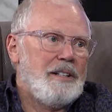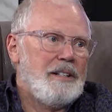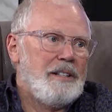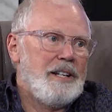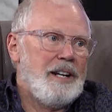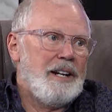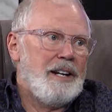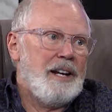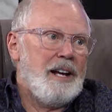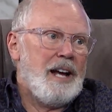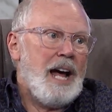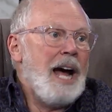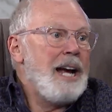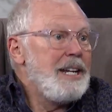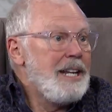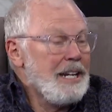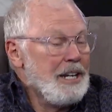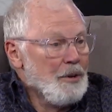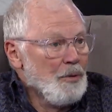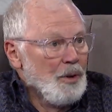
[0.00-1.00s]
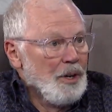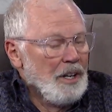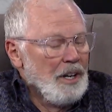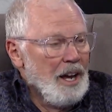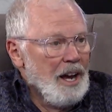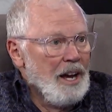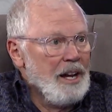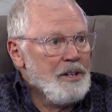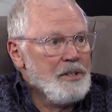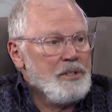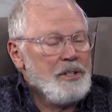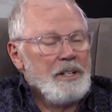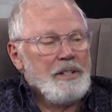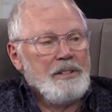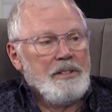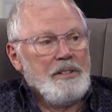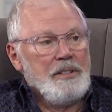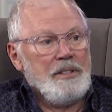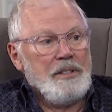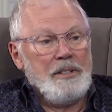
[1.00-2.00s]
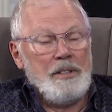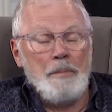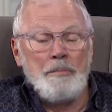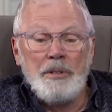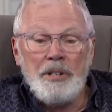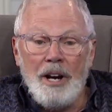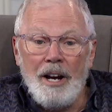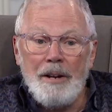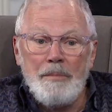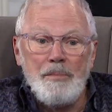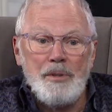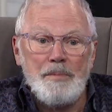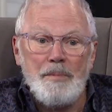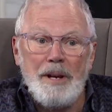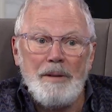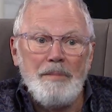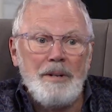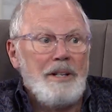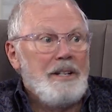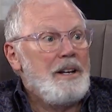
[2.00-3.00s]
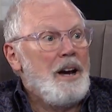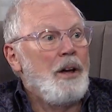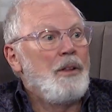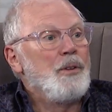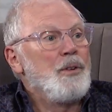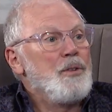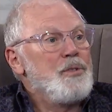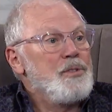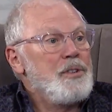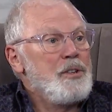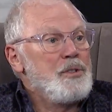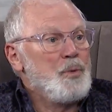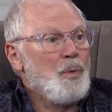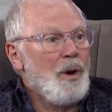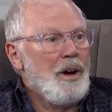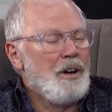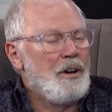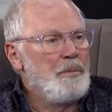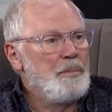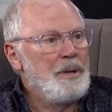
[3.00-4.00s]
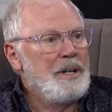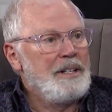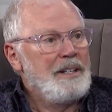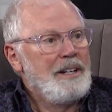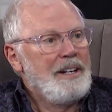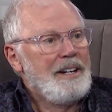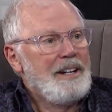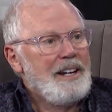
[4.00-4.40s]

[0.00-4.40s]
that I didn't realize, and sometimes maybe others as well. But